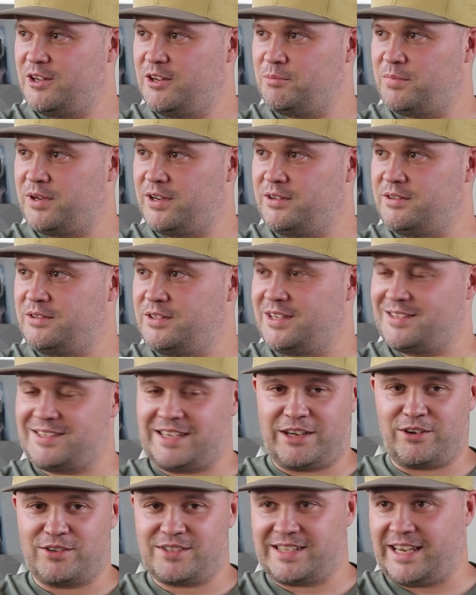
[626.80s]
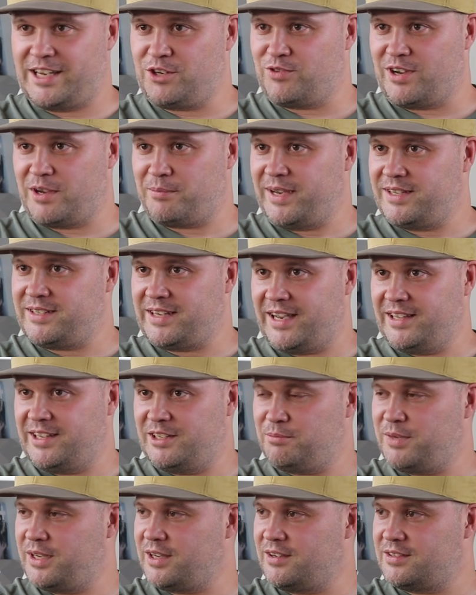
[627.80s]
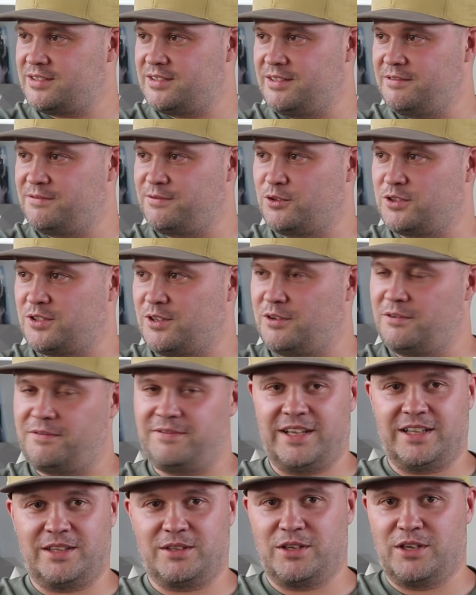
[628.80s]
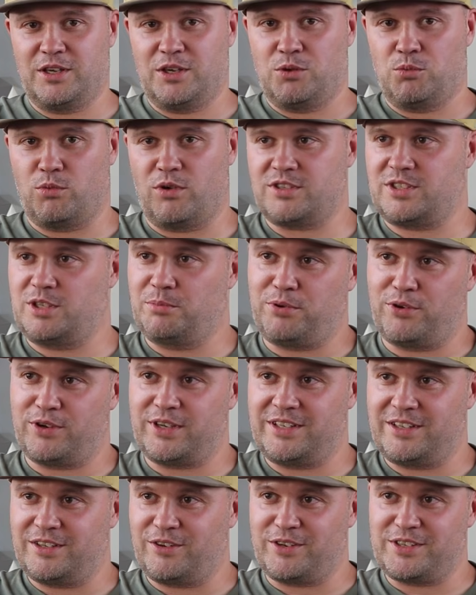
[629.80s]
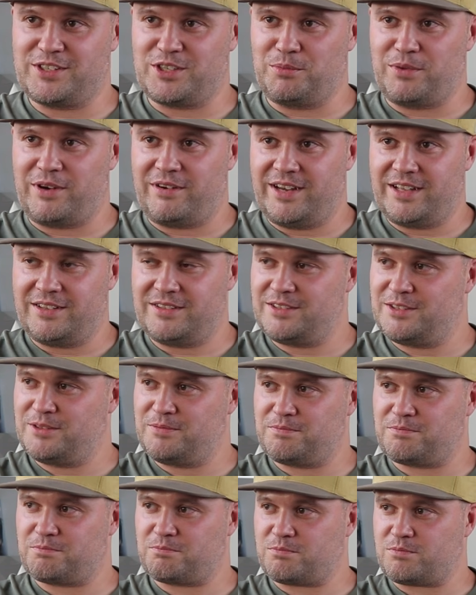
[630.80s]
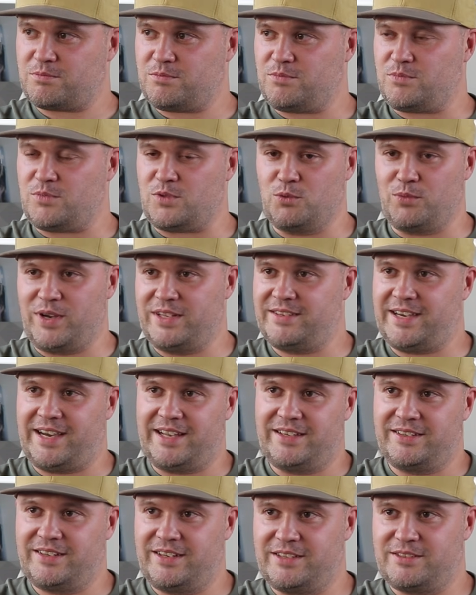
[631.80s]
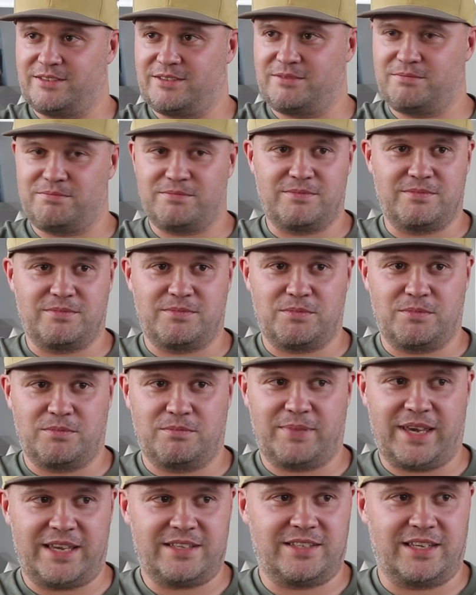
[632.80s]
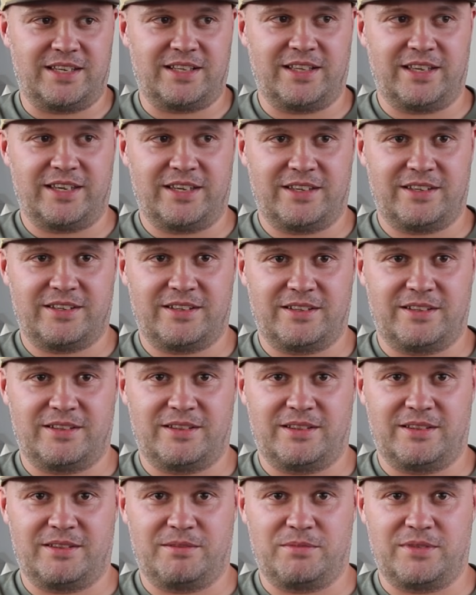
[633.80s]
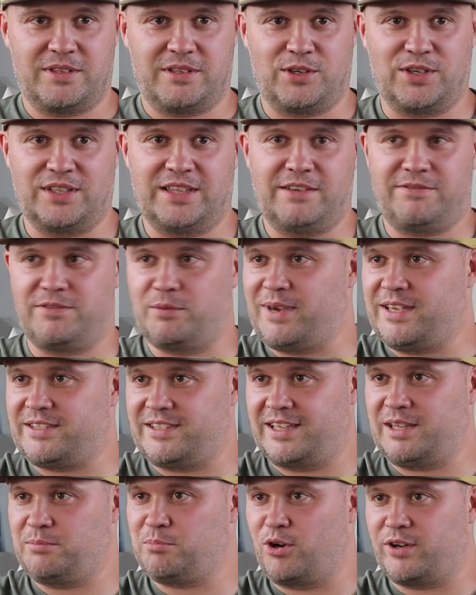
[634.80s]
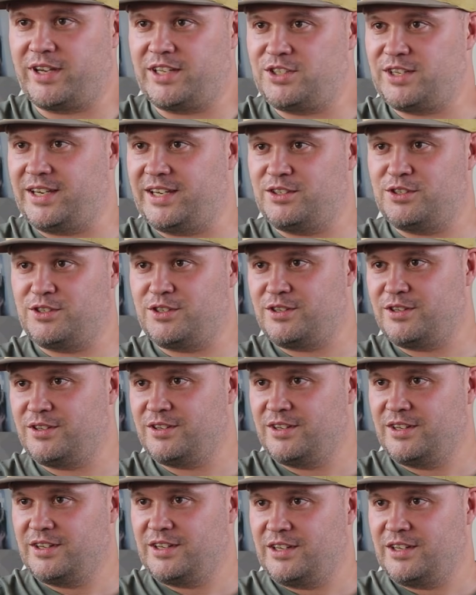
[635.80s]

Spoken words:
But yes, I got sidetracked by Thailand because it sort of felt, what's the point going somewhere else when Thailand is basically, you can live for basically pocket change.